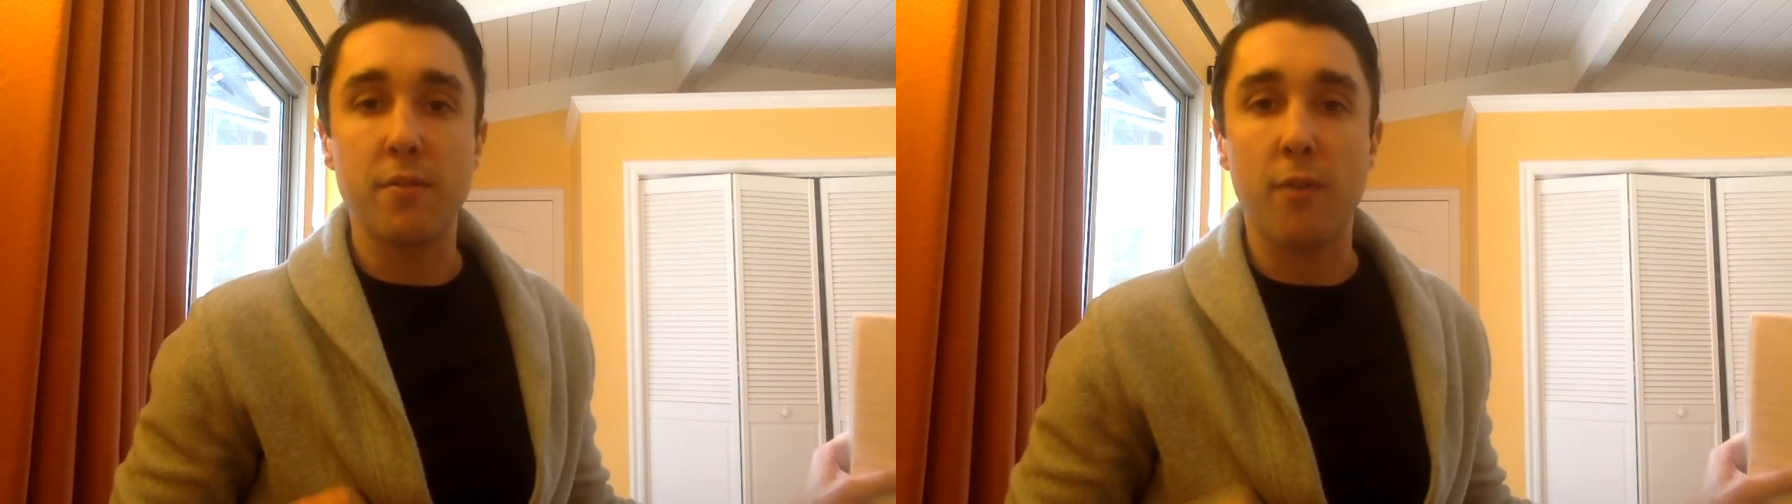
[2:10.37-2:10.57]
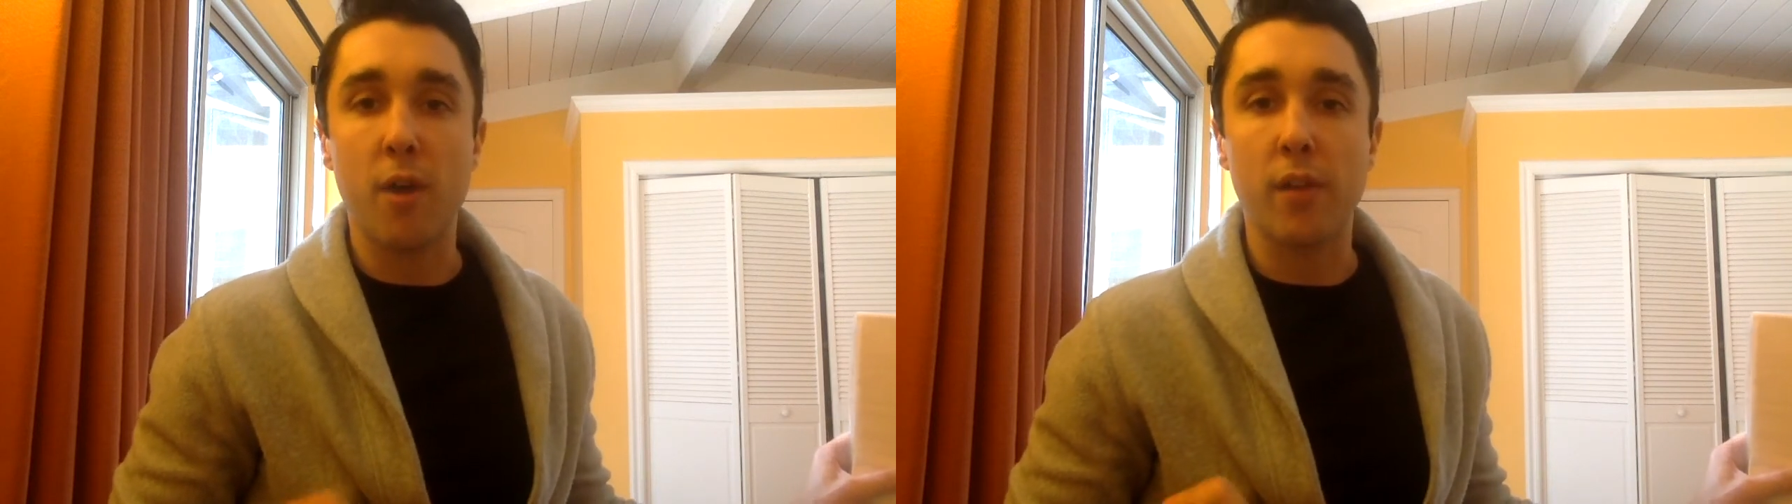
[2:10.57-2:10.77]

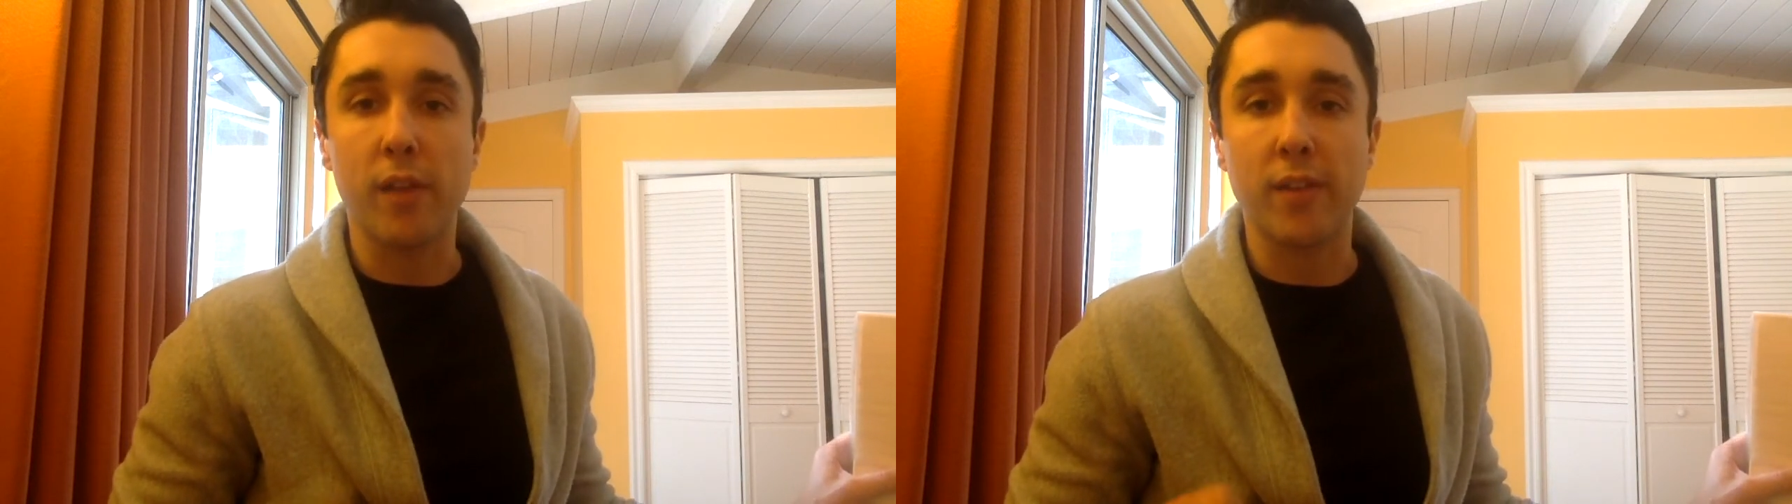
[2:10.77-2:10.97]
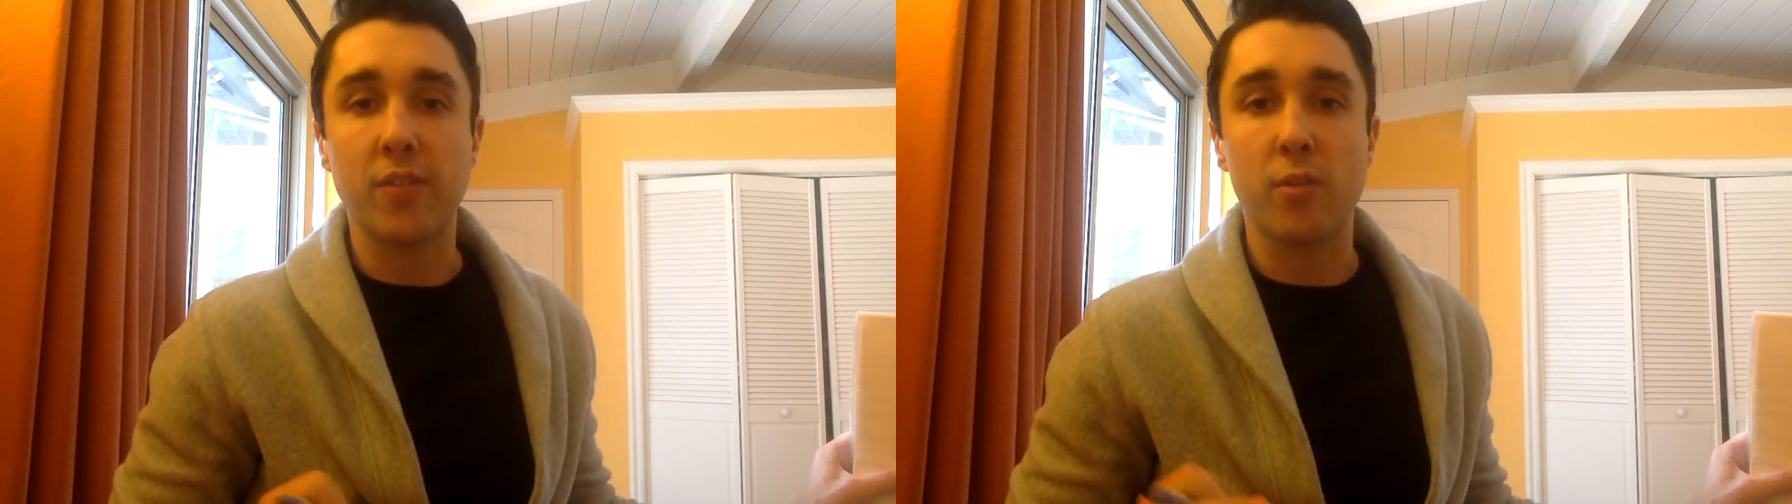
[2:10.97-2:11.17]
Vaughn
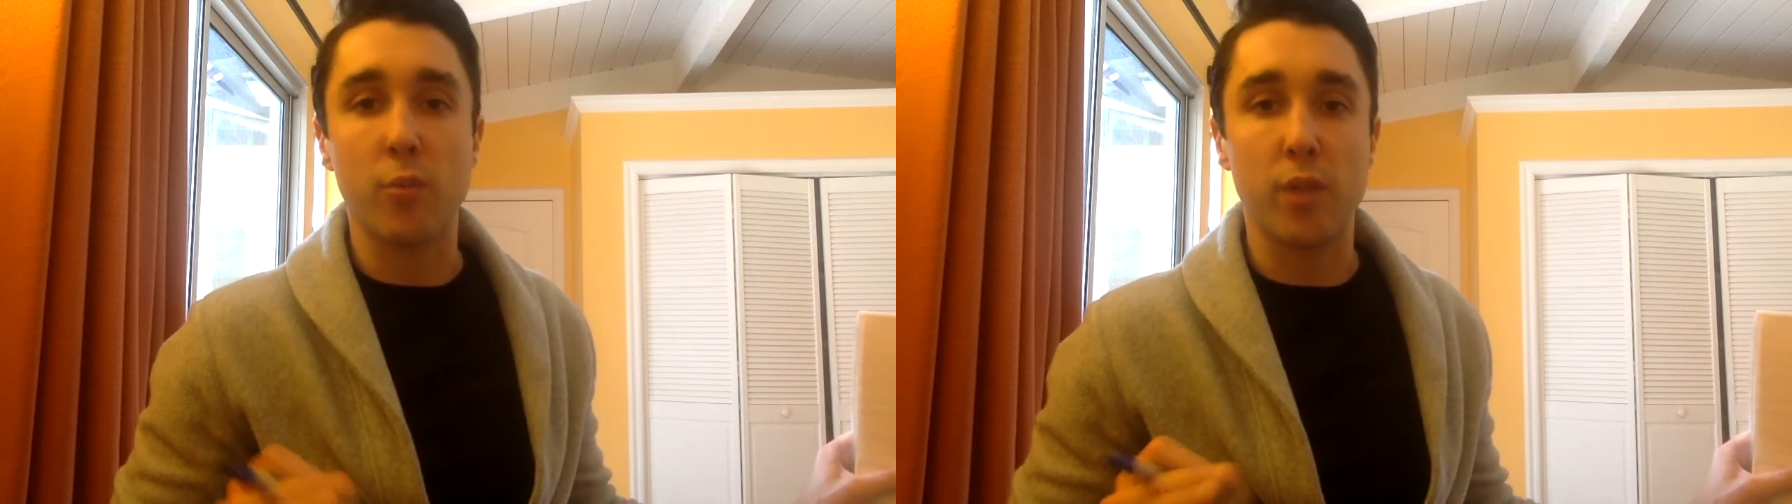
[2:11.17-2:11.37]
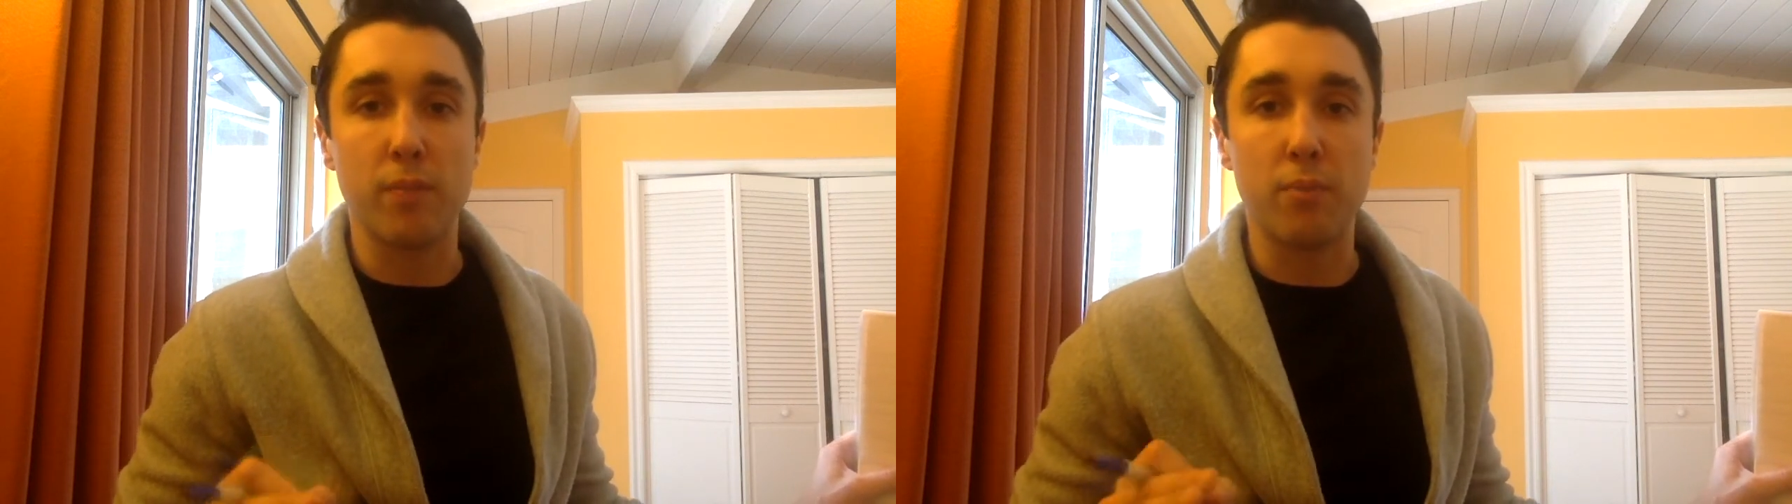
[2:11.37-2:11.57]
likes to
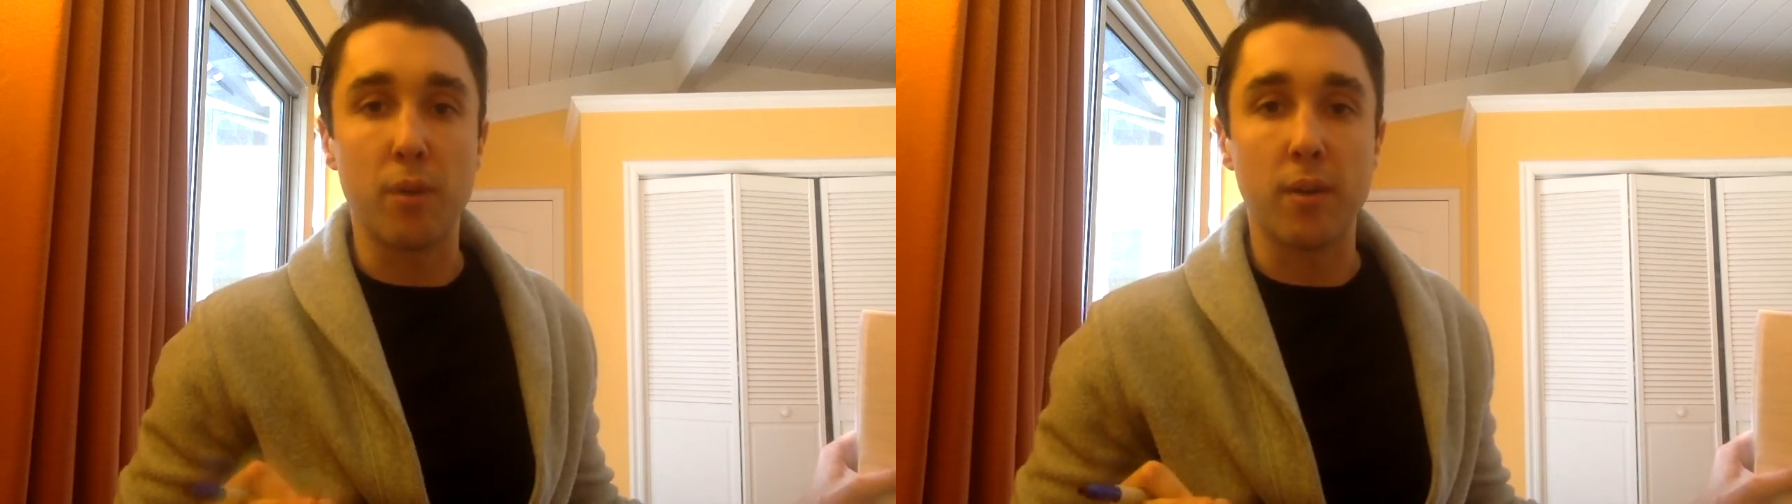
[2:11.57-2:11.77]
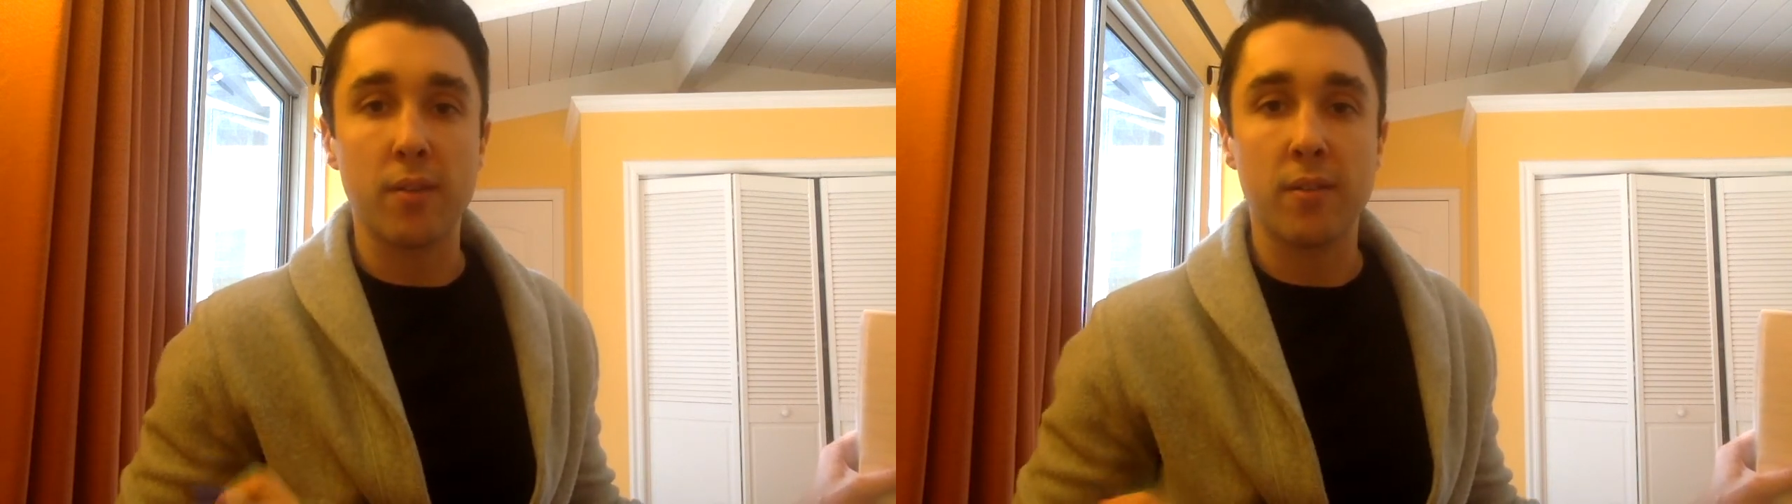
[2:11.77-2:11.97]
read
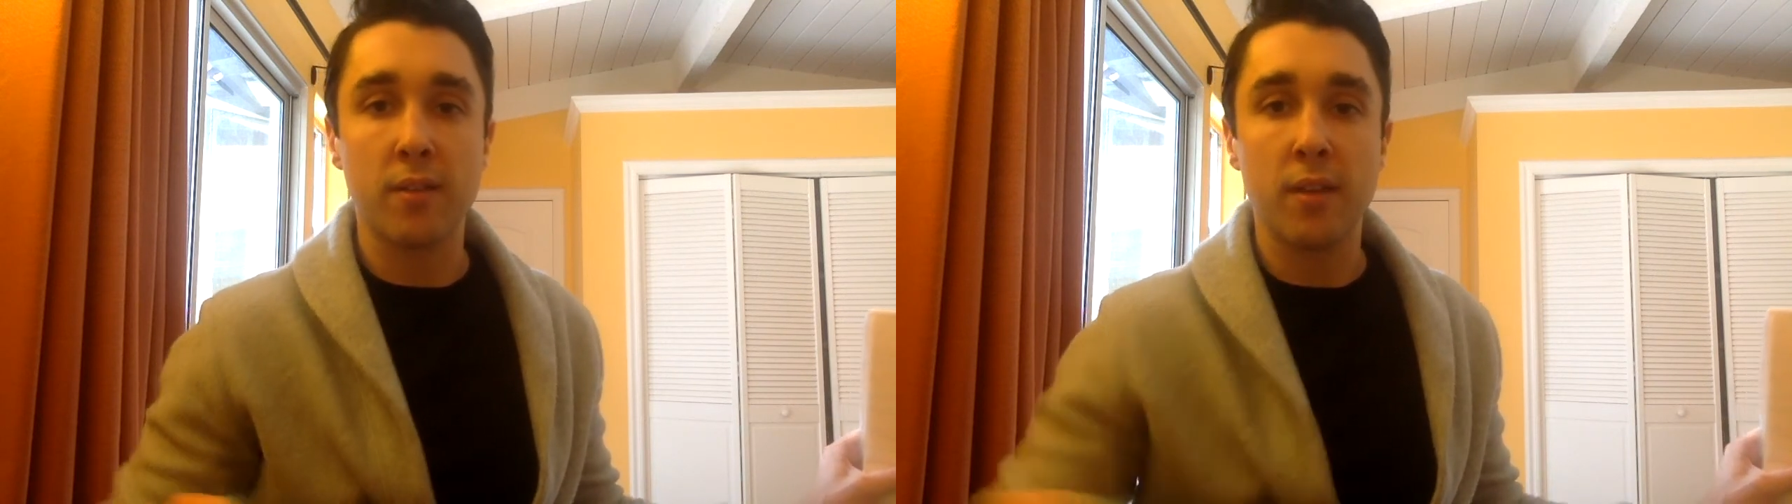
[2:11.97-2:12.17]
books.